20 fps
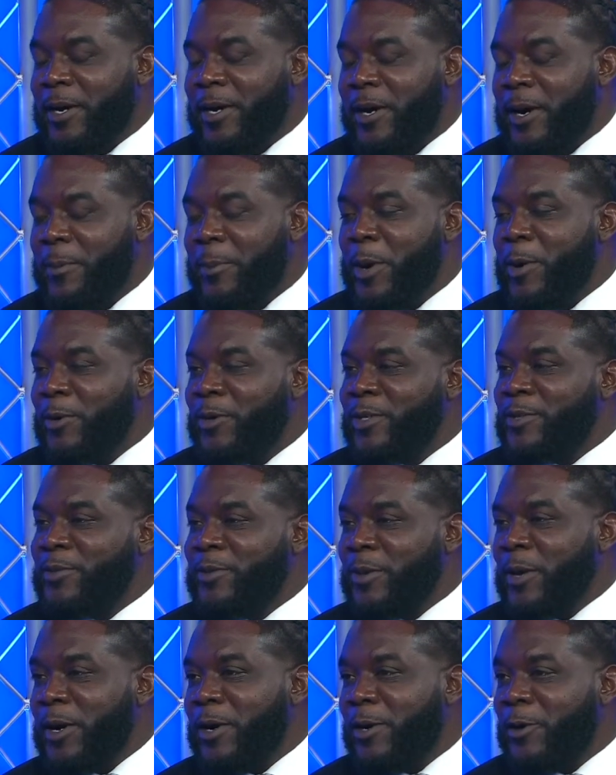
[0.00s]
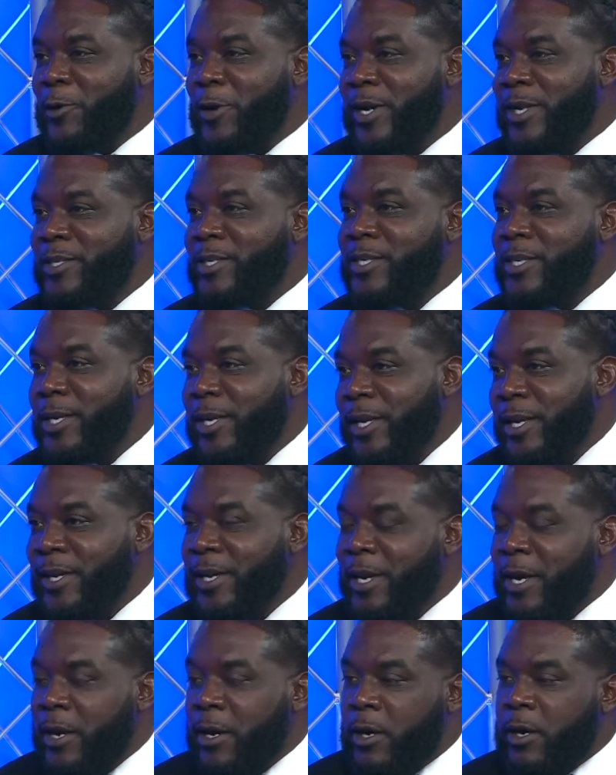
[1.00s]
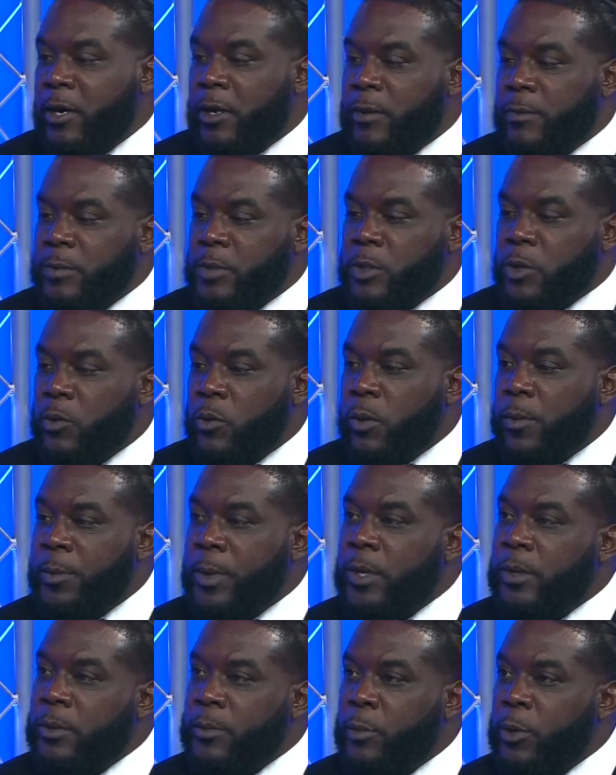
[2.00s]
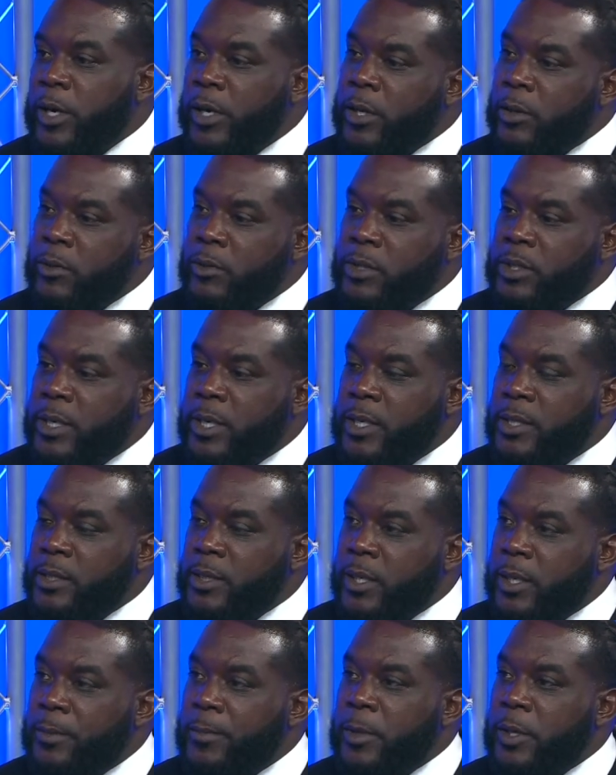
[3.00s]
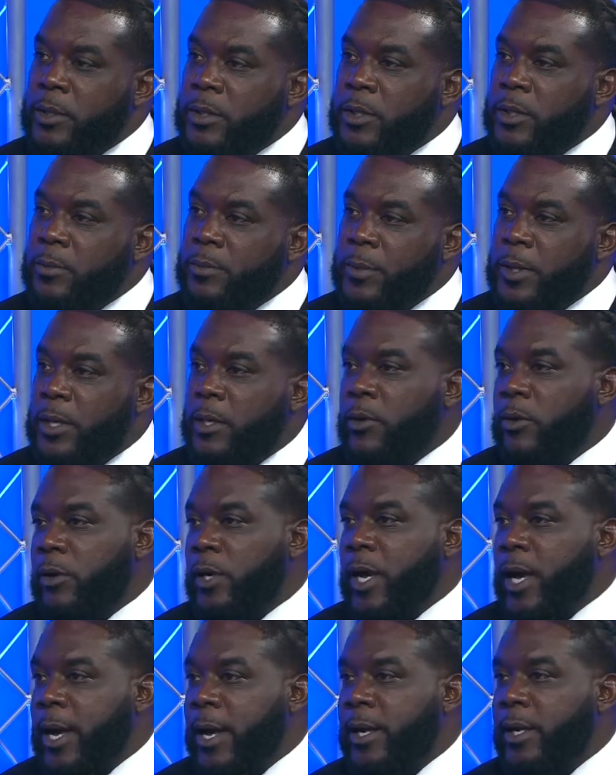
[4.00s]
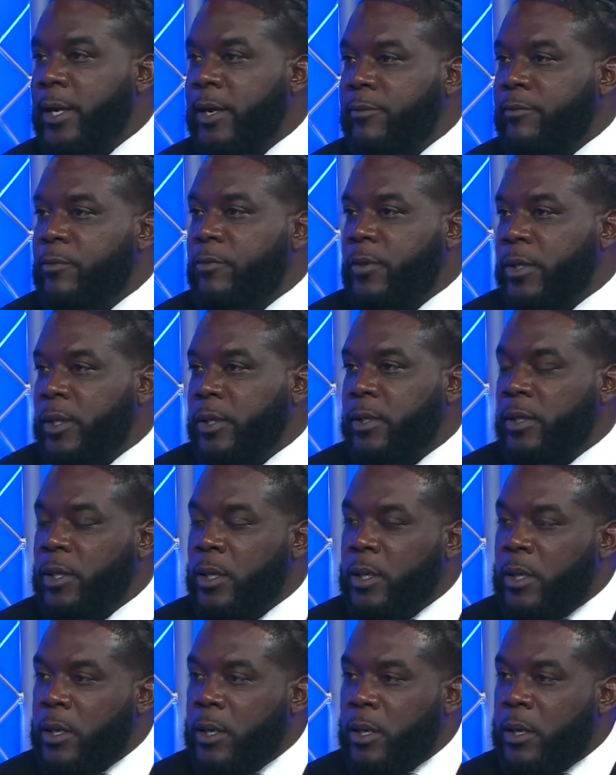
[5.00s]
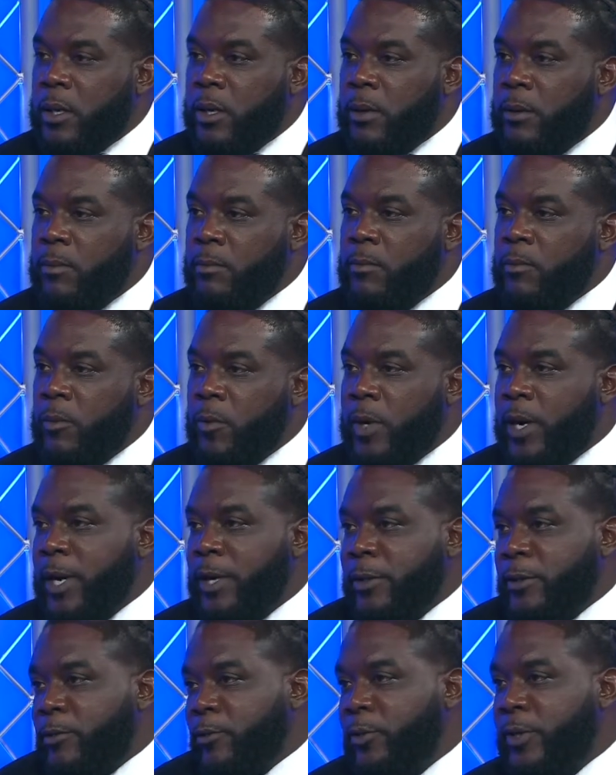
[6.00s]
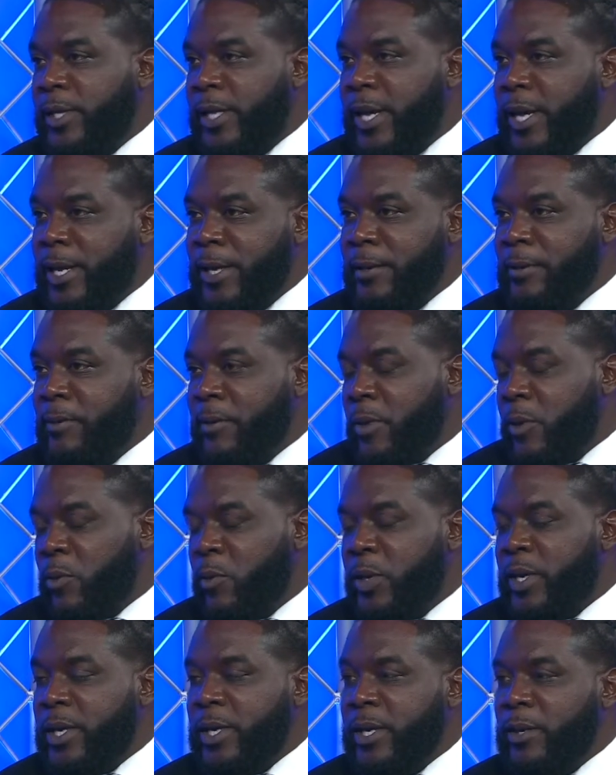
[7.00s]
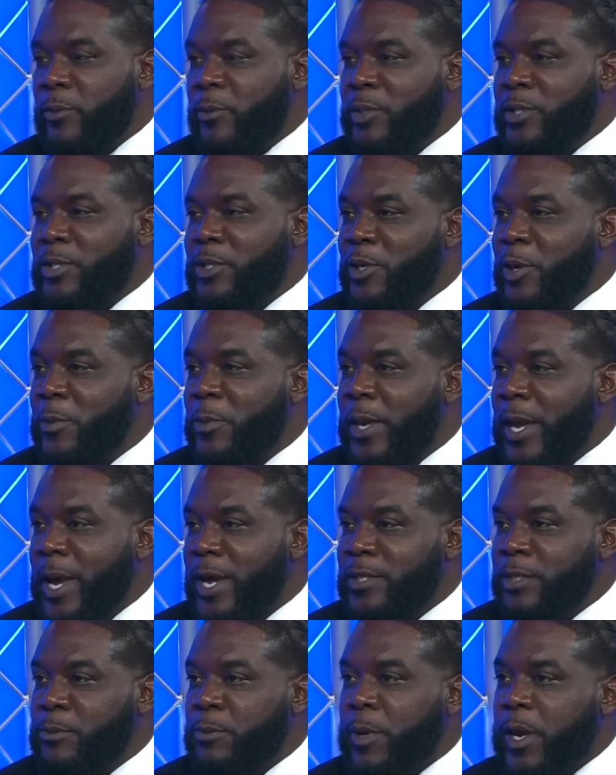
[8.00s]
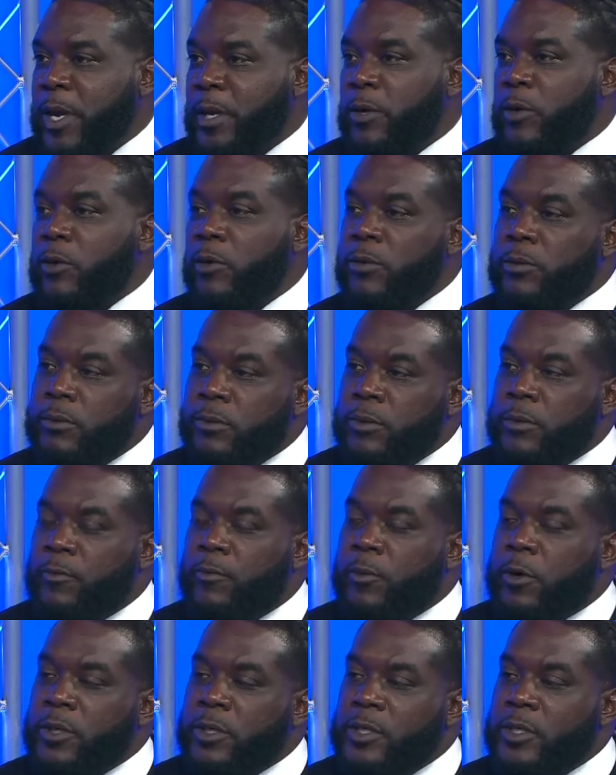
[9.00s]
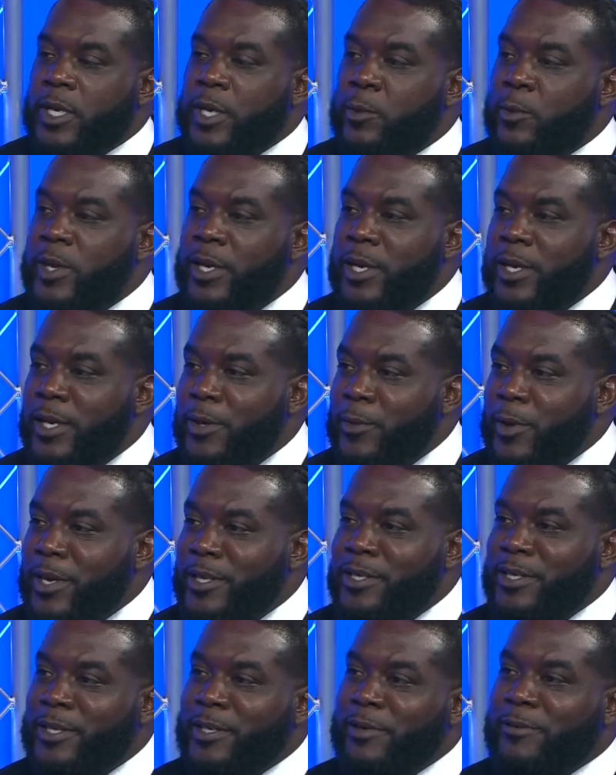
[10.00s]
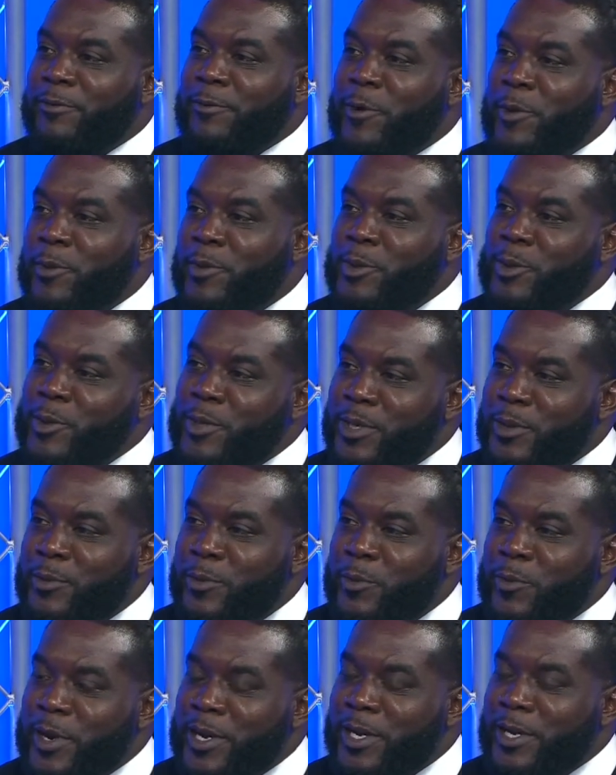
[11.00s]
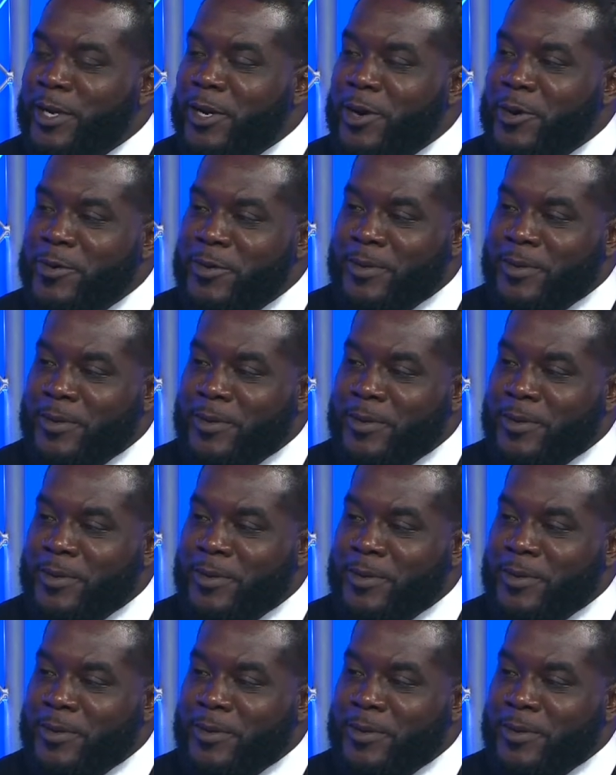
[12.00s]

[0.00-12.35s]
America's greatest city. So we'll be able to bring those kids in there, be able to compete on a high level. And we got a 3-day weekend, which is going to be action-packed on Father's Day weekend, and we're actually looking forward to it, and we're ready to go.